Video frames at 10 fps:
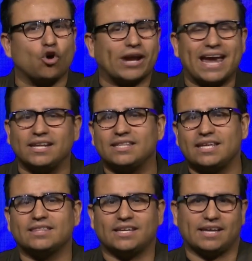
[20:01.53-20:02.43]
or
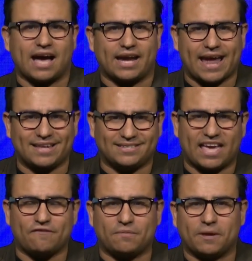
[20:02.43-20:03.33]
anything that God has
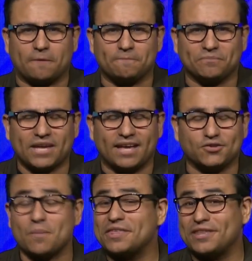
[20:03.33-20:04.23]
given me.
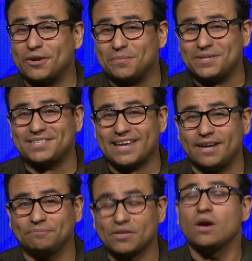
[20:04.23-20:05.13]
So my therapist
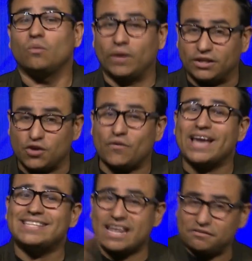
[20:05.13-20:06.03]
said, well, you've
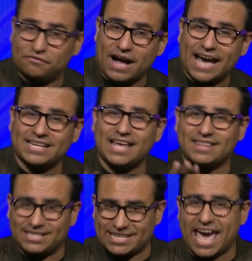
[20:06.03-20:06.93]

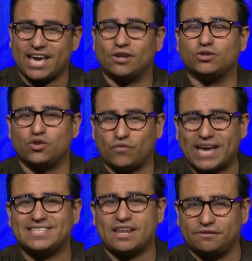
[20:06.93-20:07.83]
identified the tale, you've
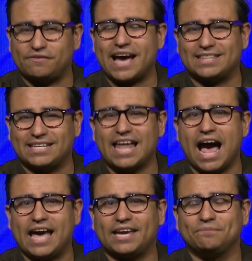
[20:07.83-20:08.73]
identified the
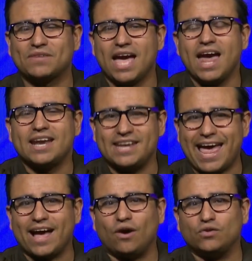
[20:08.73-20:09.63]
lie.
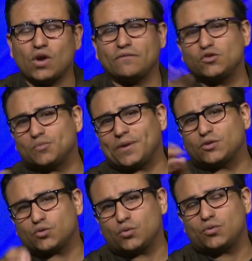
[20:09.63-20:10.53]
Now you have to
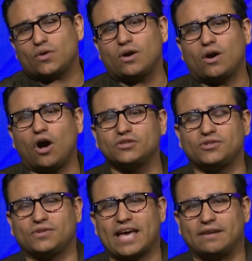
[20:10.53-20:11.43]
speak truth
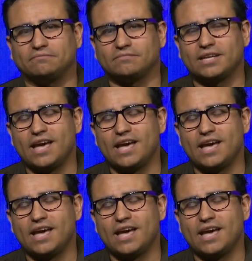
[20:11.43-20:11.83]
onto that.